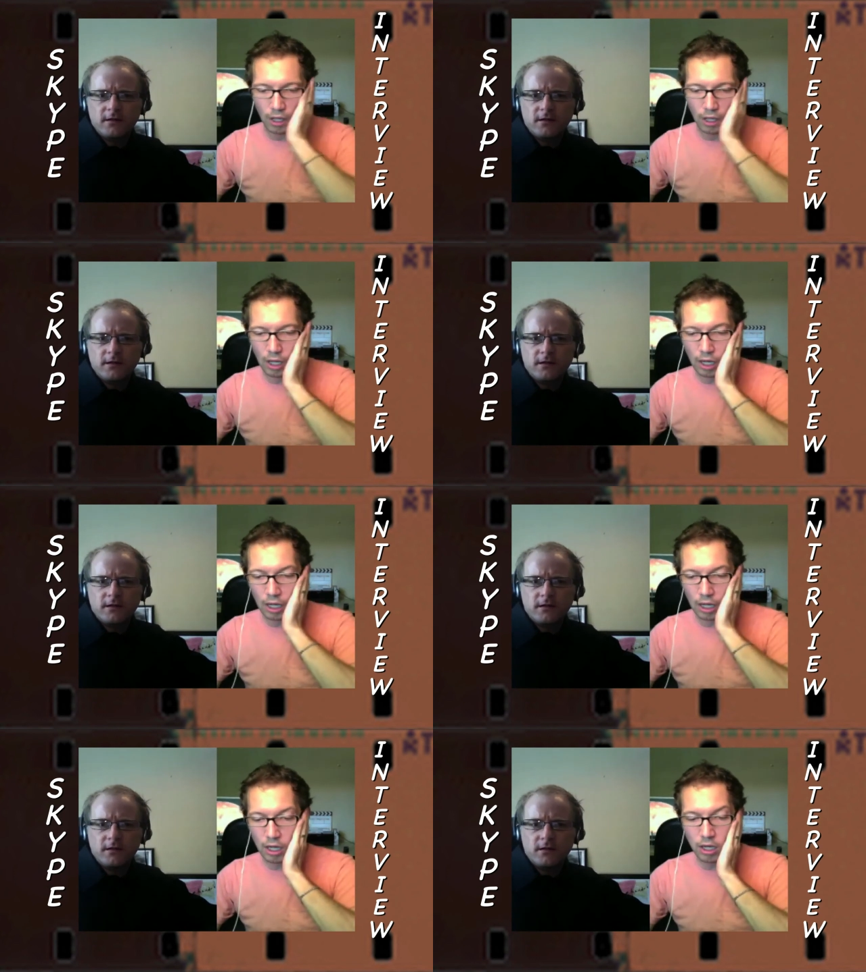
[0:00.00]

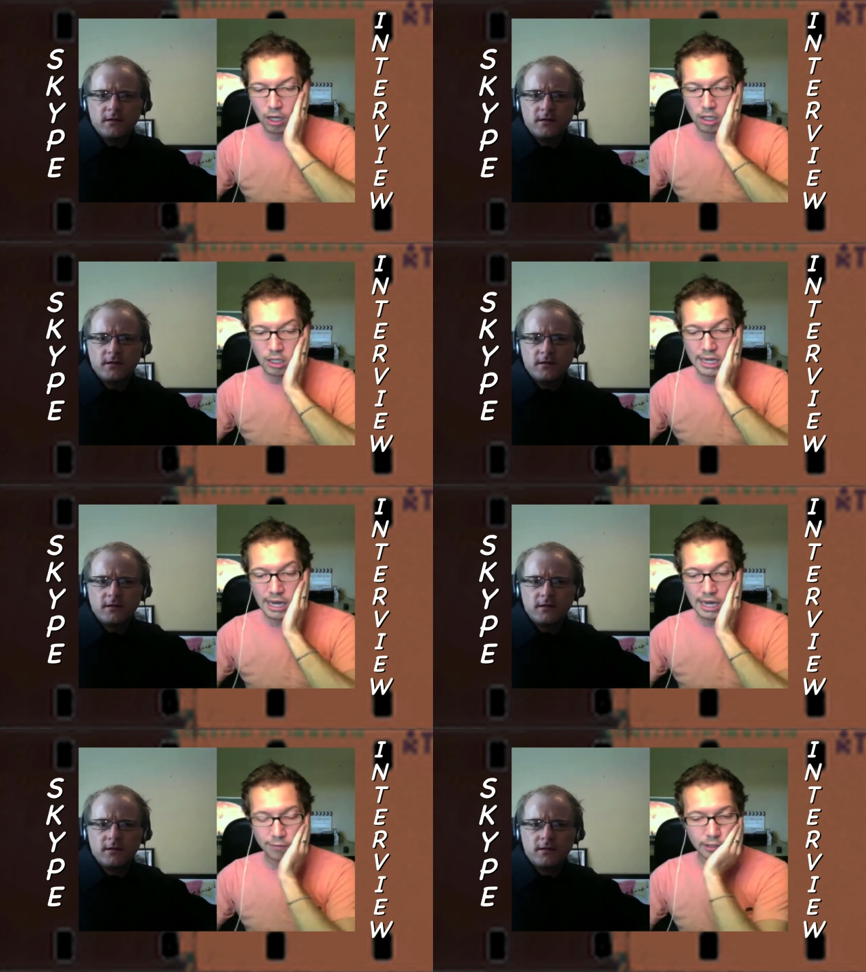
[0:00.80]
Speaker 1: Uh,
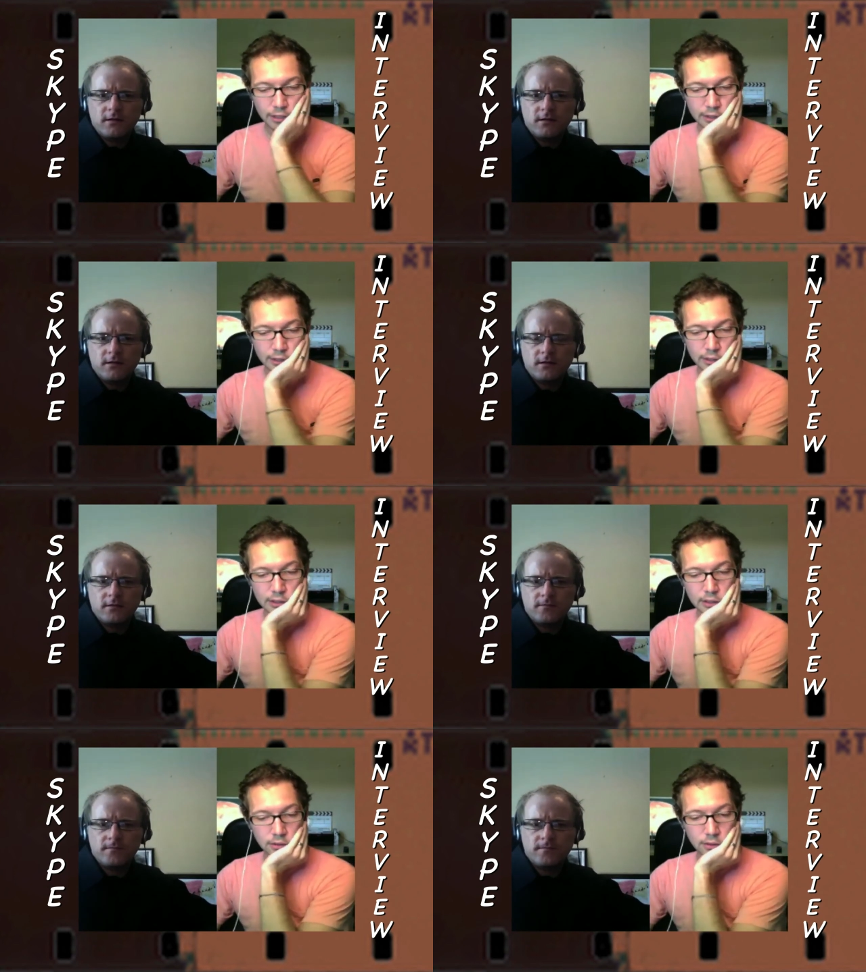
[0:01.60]
yeah, for
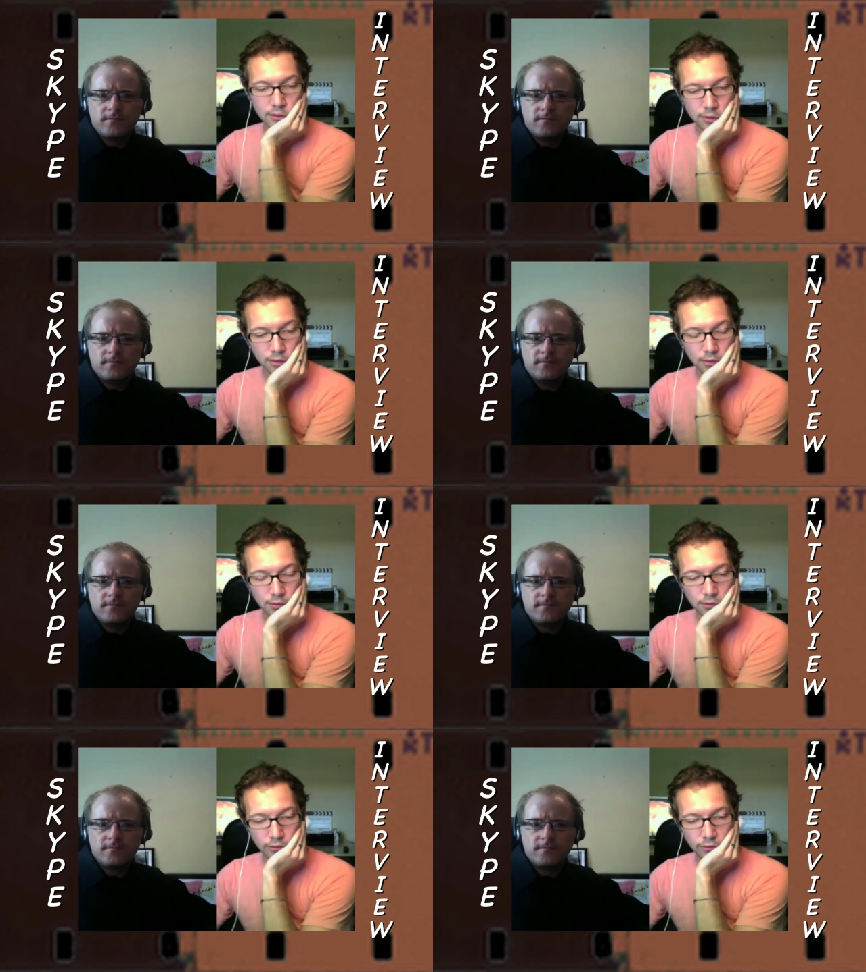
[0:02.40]

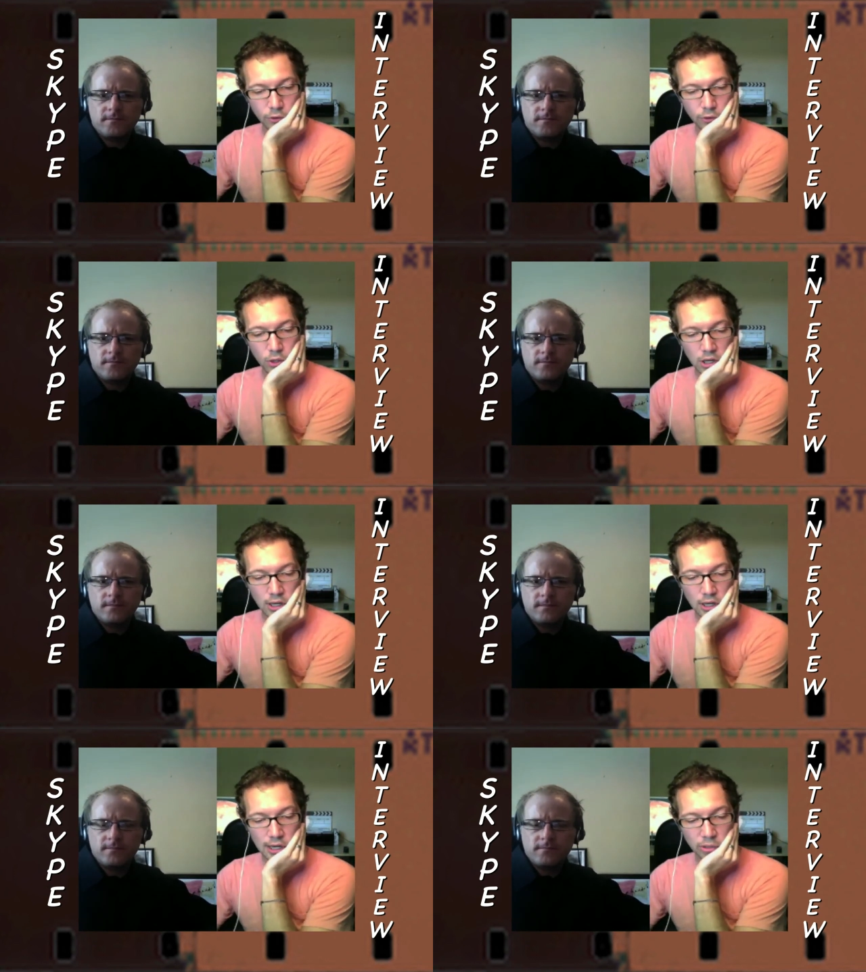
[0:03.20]

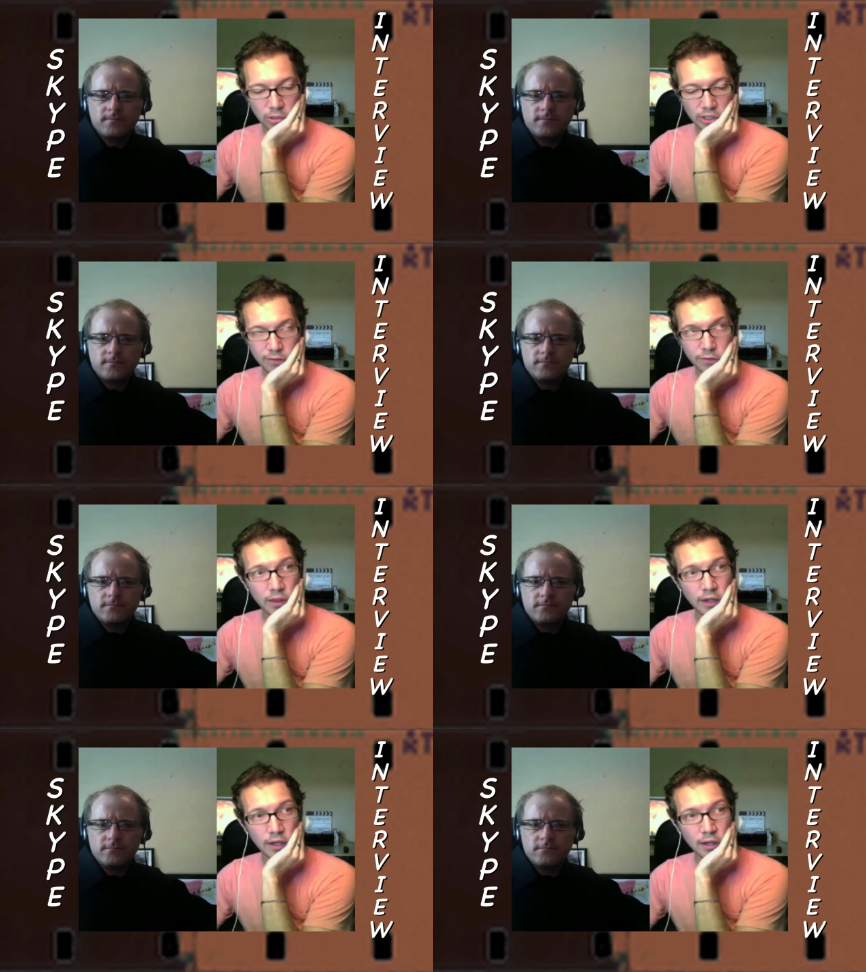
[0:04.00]
for I believe
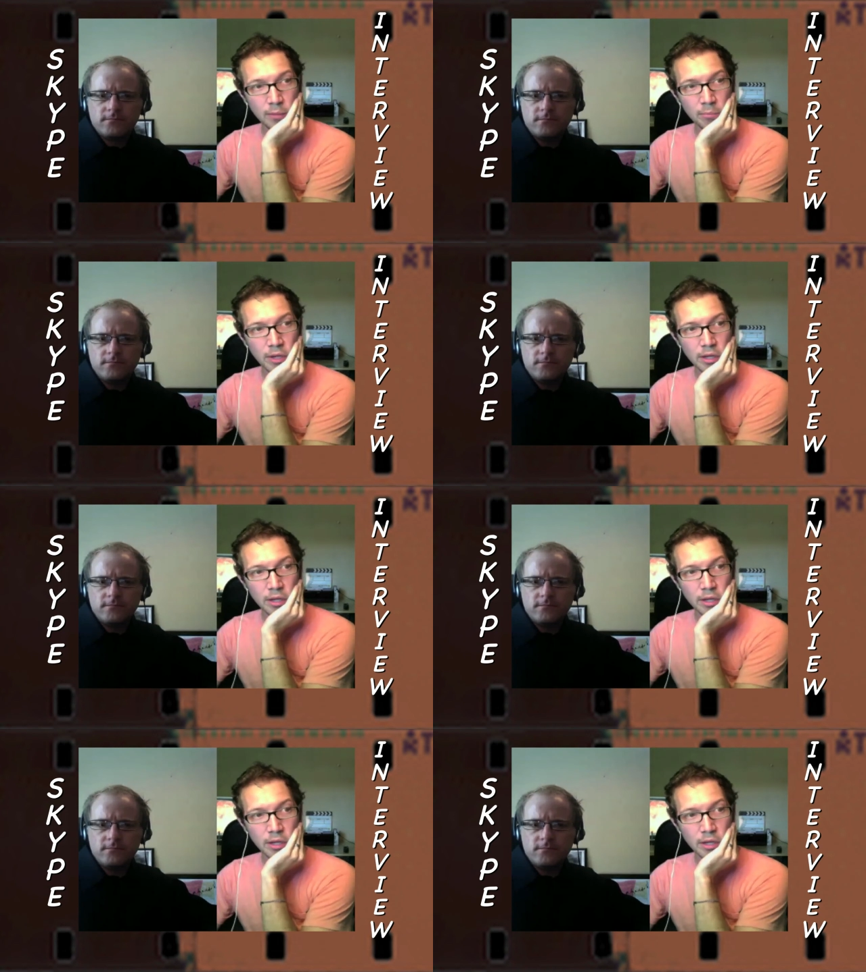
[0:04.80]
for the